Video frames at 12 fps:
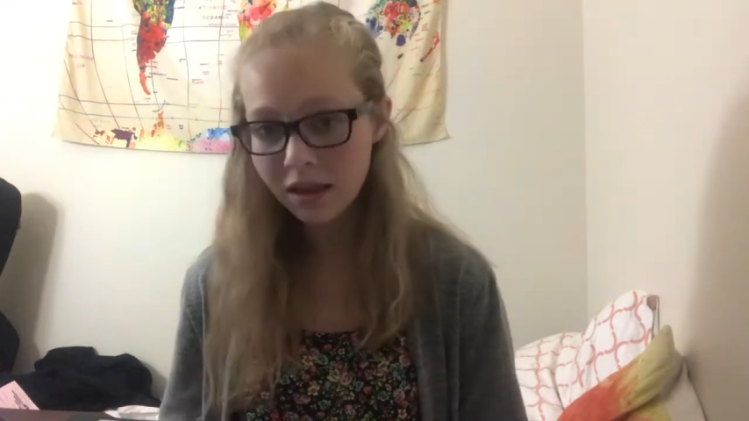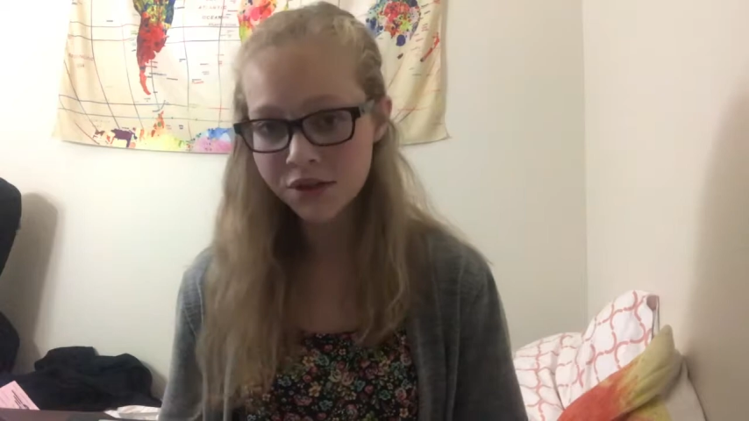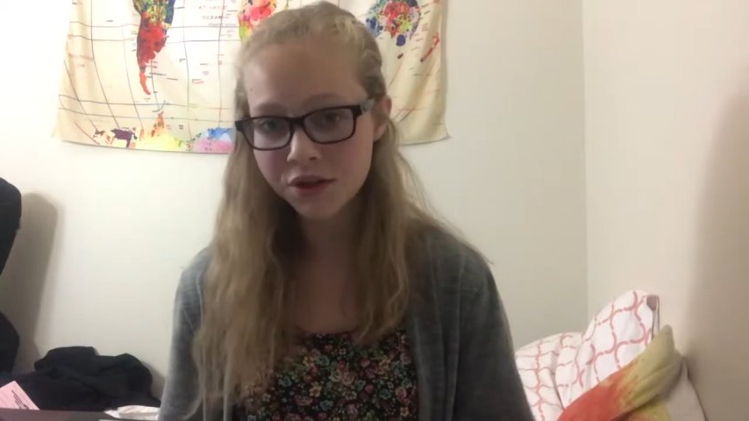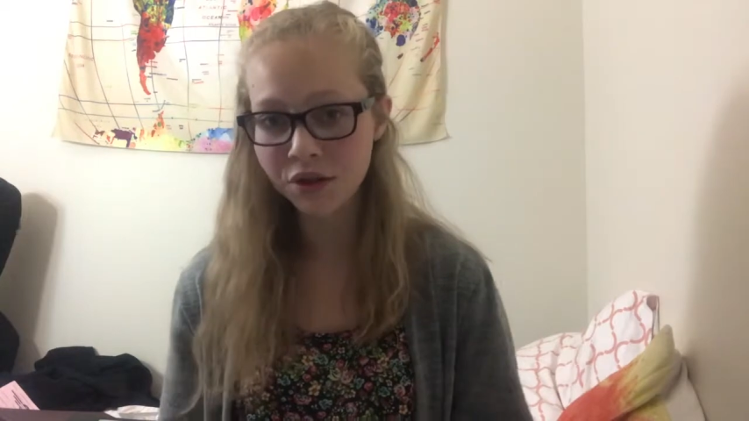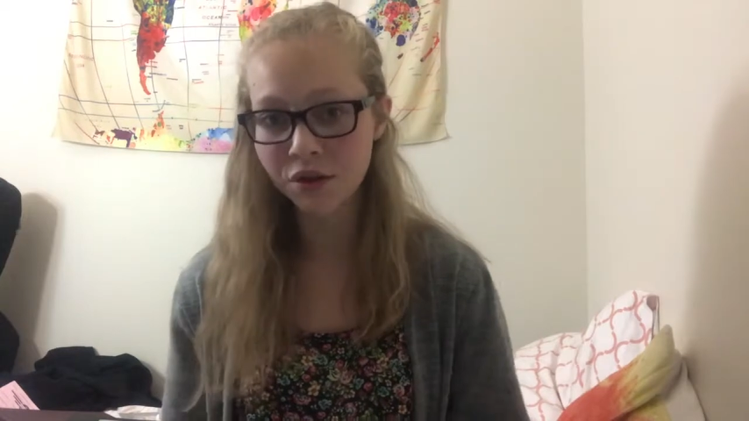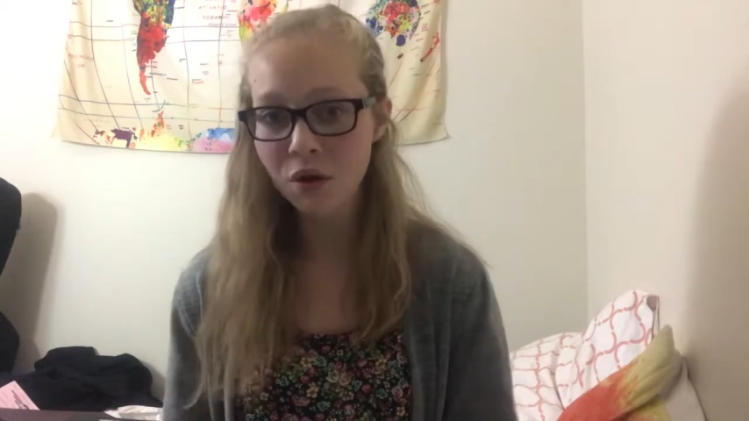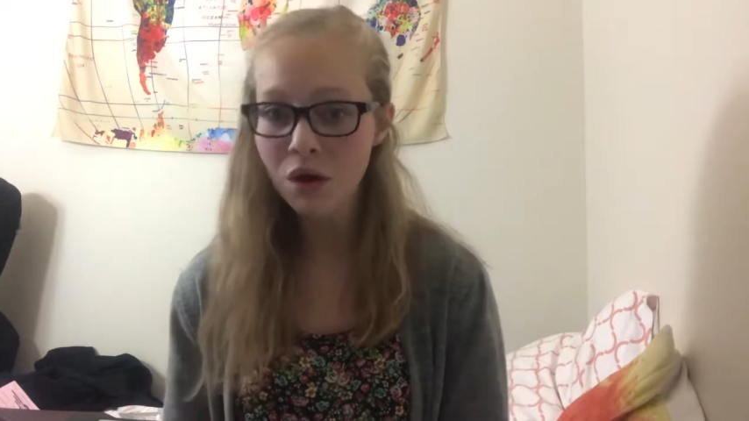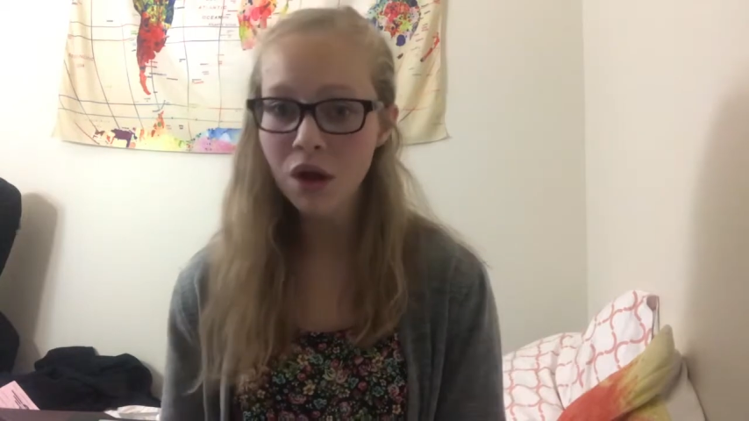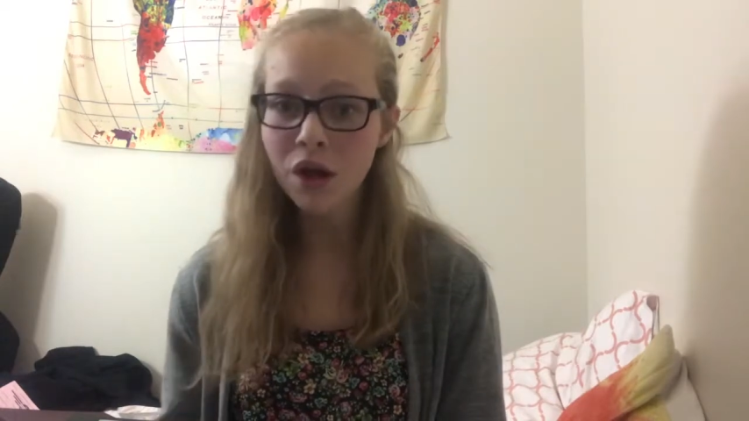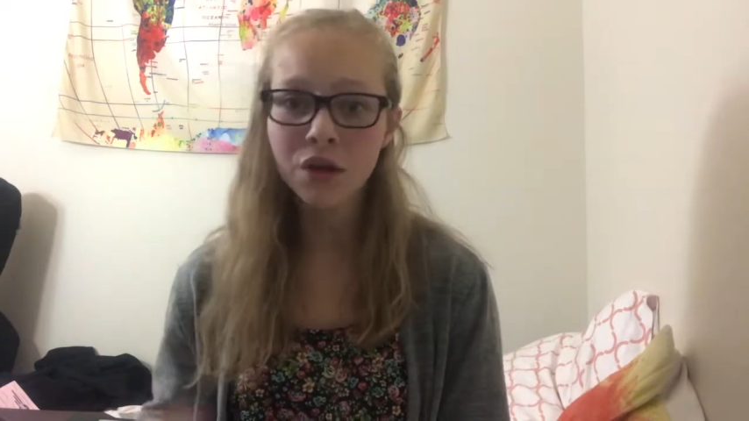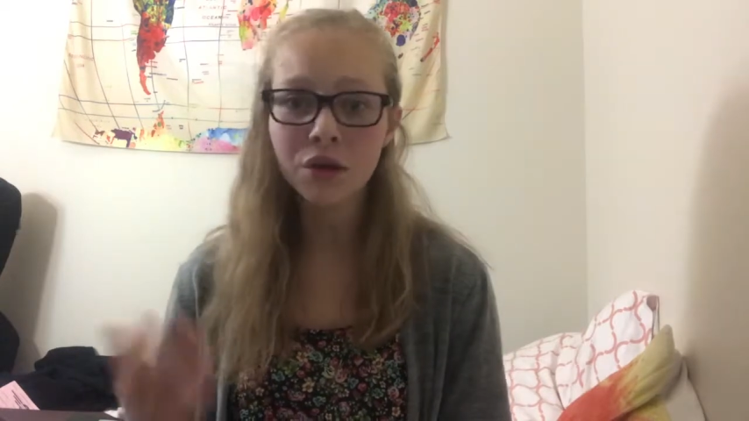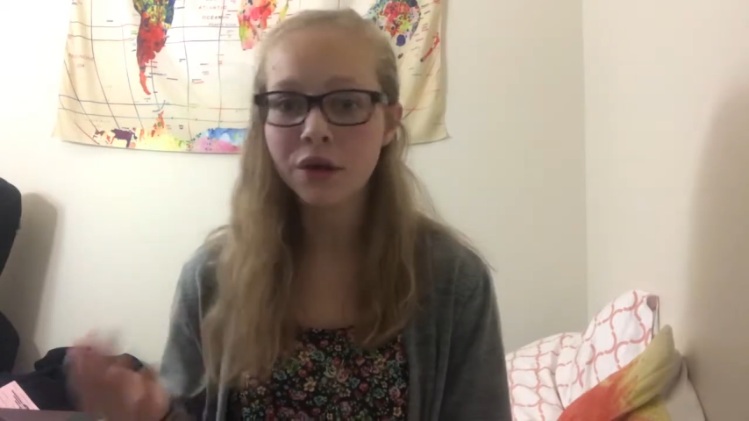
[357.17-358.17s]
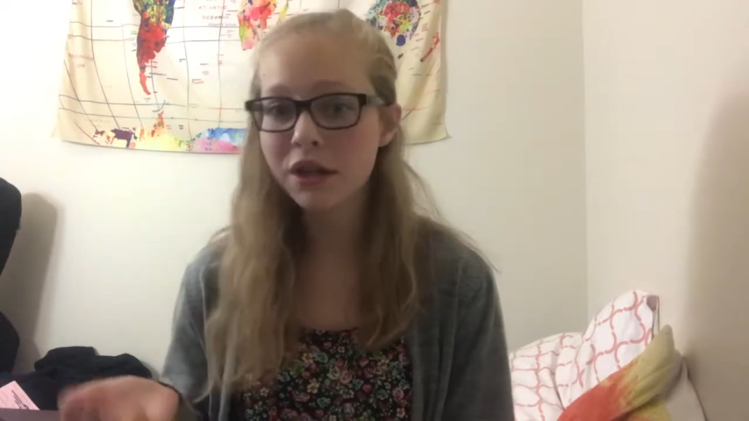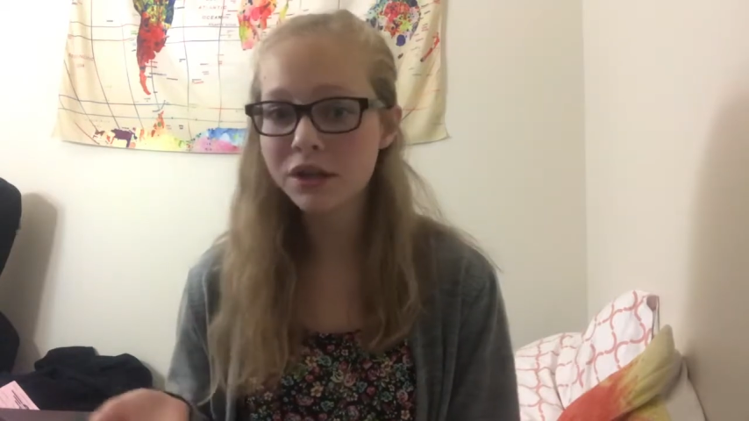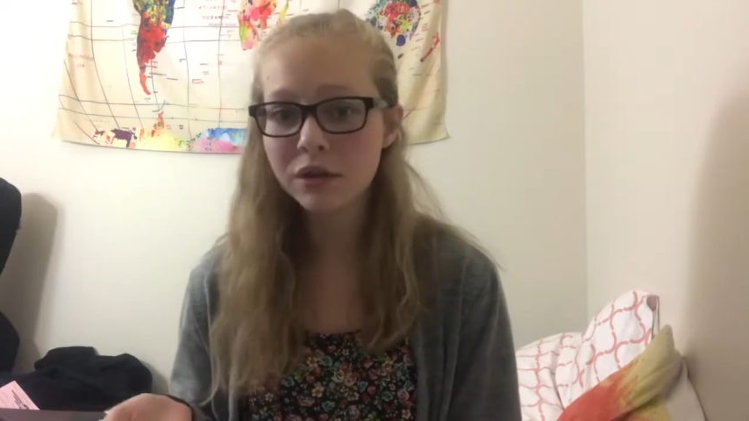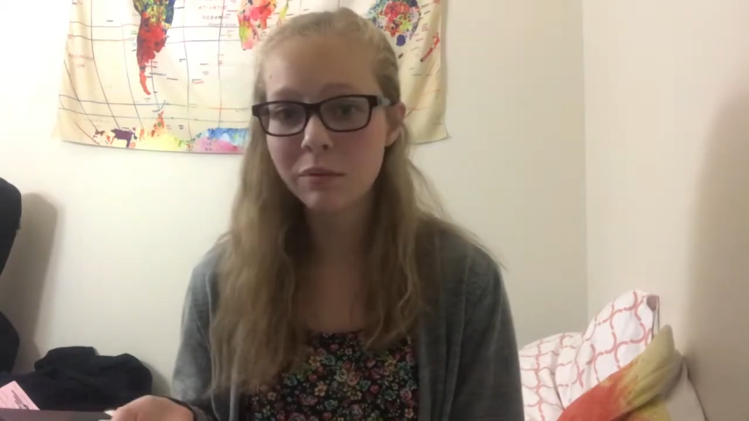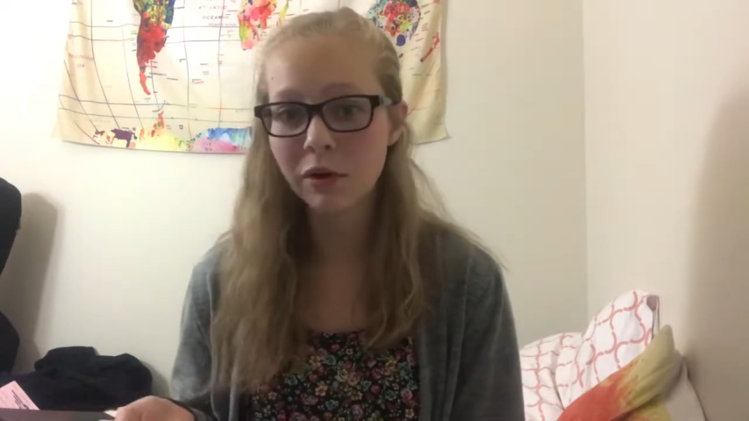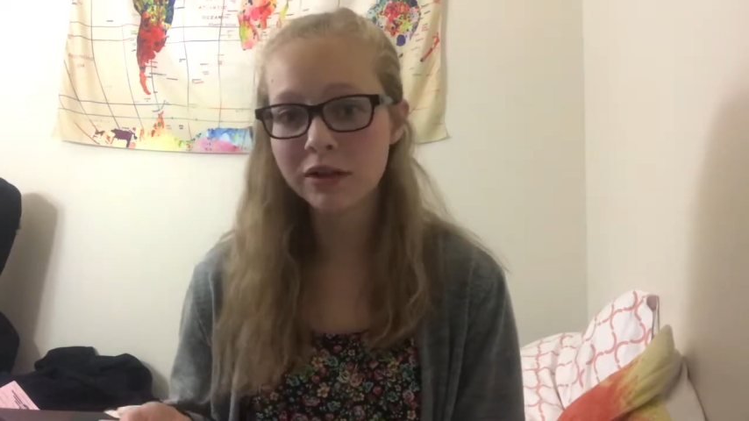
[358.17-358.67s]
So you get
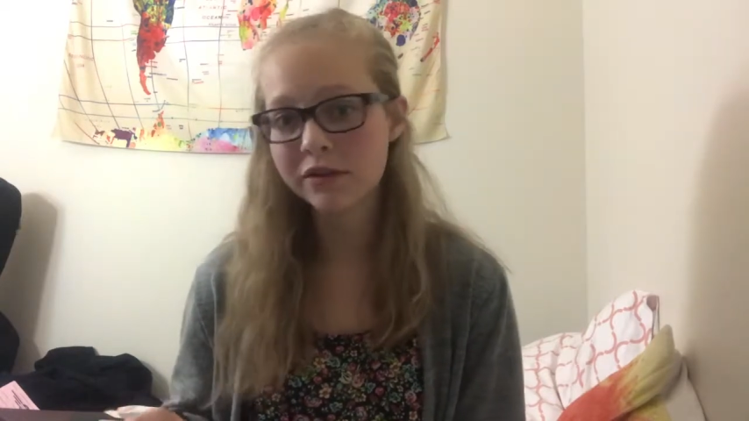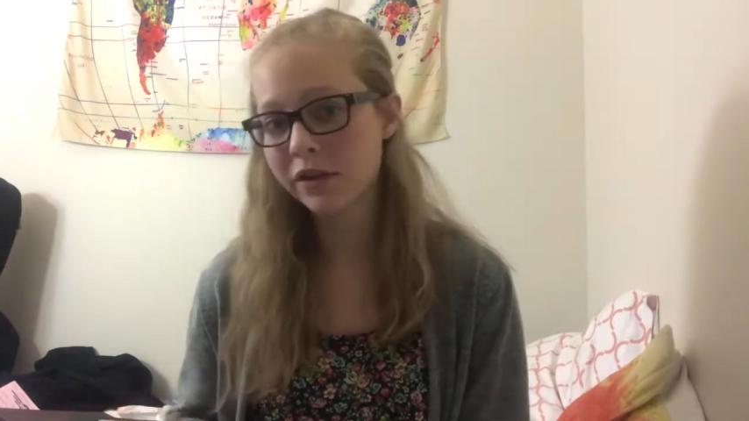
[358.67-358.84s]
2 points